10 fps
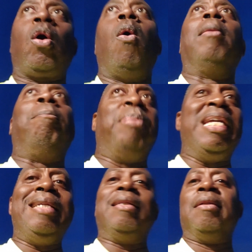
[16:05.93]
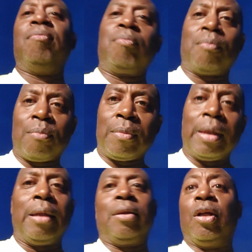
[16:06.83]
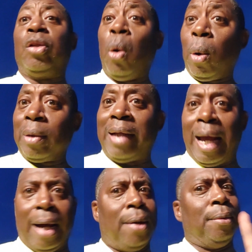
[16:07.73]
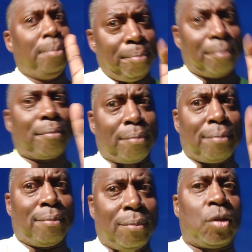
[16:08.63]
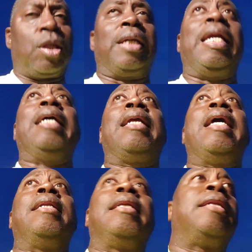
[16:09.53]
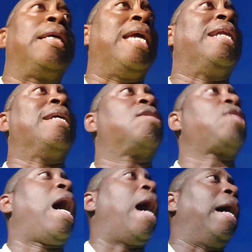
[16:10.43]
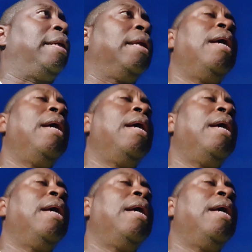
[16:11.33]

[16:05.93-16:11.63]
on beating the door down to get inside.